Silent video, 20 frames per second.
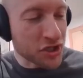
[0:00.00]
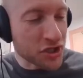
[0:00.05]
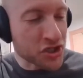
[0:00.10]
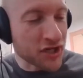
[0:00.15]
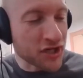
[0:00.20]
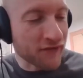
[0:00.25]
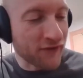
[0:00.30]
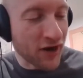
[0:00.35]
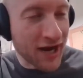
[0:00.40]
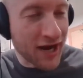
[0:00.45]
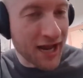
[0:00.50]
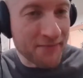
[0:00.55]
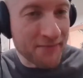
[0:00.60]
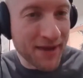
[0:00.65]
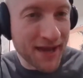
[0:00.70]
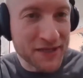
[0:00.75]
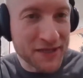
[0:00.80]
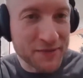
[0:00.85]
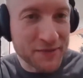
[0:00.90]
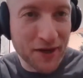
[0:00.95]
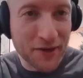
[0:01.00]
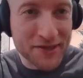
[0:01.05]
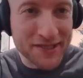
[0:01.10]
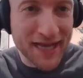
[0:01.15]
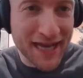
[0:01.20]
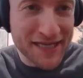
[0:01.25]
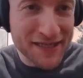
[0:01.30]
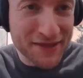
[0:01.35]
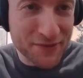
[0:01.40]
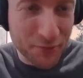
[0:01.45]
tradition of our AMAs, we
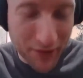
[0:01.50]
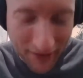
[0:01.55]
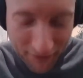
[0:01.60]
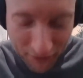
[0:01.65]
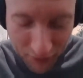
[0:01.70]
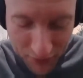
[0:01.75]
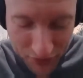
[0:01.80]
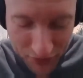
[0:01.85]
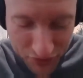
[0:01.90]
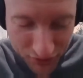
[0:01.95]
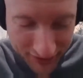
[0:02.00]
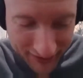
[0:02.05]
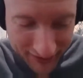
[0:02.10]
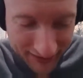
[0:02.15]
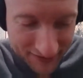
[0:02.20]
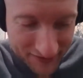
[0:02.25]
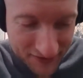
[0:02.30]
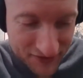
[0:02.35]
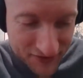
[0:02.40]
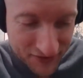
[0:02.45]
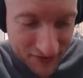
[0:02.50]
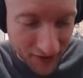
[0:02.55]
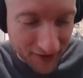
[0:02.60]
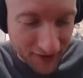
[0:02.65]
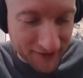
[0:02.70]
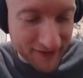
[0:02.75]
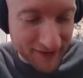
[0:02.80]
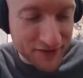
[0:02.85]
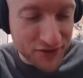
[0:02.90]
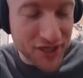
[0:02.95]
always ask what everyone's drinking to
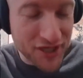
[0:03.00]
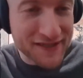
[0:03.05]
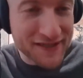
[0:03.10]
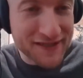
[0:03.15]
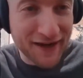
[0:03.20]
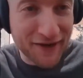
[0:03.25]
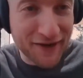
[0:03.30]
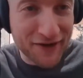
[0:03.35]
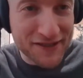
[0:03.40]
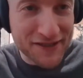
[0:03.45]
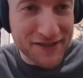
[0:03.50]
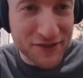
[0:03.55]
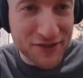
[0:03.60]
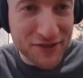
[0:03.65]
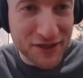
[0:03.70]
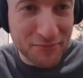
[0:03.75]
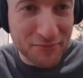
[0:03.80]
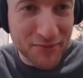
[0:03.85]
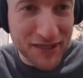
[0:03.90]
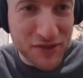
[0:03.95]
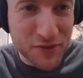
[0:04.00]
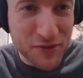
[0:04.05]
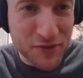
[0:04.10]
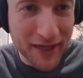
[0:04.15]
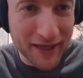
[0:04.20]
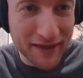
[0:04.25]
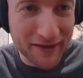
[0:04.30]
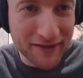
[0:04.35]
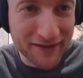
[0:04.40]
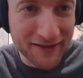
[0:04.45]
start. And Jason, I already see you took a big
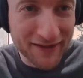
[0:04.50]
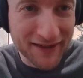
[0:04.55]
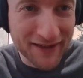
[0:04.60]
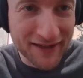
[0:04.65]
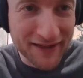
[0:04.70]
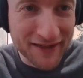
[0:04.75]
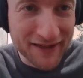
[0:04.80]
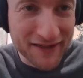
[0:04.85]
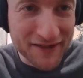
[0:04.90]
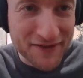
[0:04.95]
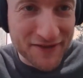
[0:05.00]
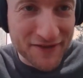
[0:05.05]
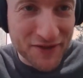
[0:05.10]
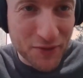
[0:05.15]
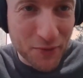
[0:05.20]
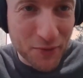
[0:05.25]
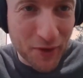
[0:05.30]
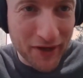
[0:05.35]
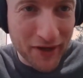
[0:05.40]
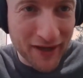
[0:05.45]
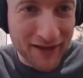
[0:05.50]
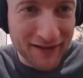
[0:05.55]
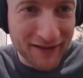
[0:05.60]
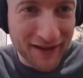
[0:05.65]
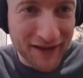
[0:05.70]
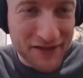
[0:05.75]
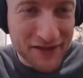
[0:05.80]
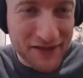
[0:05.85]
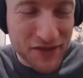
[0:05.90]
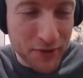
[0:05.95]
swig. So you want to
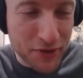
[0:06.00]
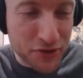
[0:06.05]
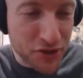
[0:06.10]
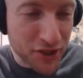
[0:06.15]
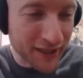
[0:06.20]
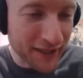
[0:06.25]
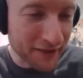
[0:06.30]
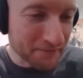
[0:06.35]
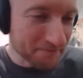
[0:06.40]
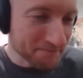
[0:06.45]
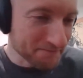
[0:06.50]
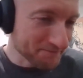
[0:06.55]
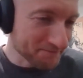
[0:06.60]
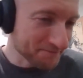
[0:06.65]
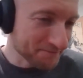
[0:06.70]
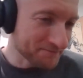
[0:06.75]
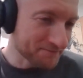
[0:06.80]
let us know what you're drinking?